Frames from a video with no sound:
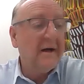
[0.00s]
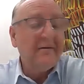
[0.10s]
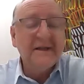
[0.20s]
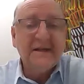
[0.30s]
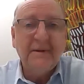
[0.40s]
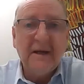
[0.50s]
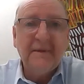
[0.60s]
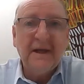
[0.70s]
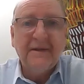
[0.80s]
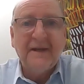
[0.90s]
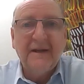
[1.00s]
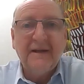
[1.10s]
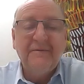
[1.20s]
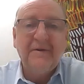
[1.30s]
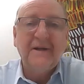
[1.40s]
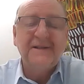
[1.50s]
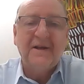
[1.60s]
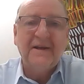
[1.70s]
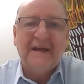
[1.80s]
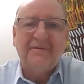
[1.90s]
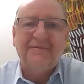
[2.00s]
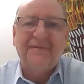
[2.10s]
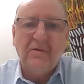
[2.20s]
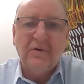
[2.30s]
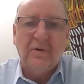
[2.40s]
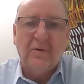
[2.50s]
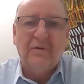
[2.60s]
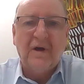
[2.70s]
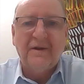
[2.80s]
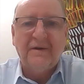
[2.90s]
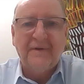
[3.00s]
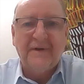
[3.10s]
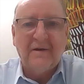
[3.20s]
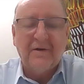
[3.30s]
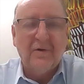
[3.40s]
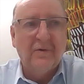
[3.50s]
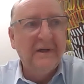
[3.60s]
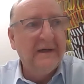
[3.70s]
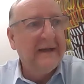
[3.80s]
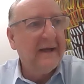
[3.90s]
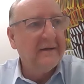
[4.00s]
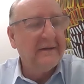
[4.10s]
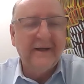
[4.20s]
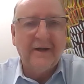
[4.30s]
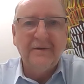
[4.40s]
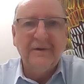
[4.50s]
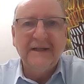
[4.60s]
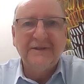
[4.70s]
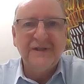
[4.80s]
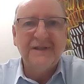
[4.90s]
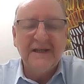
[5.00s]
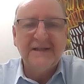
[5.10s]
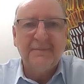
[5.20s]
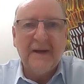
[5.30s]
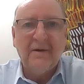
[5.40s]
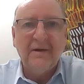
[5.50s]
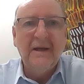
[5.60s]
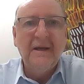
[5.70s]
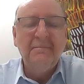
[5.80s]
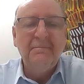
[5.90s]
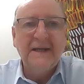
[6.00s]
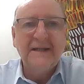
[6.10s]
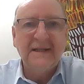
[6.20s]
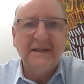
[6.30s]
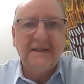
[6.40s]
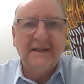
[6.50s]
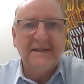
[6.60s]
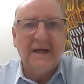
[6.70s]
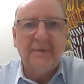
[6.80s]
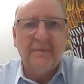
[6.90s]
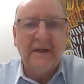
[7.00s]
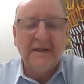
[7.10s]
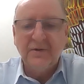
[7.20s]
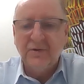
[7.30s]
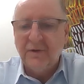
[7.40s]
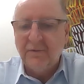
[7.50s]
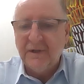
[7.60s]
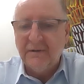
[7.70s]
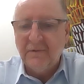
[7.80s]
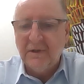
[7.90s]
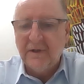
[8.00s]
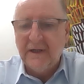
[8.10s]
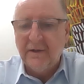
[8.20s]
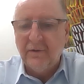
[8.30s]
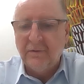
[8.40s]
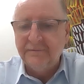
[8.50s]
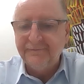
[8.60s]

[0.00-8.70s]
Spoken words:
rang somebody up the other day and they were very excited to have a phone call rather than a video call. And you know, it's about mixing things up and making sure that we're looking at it all.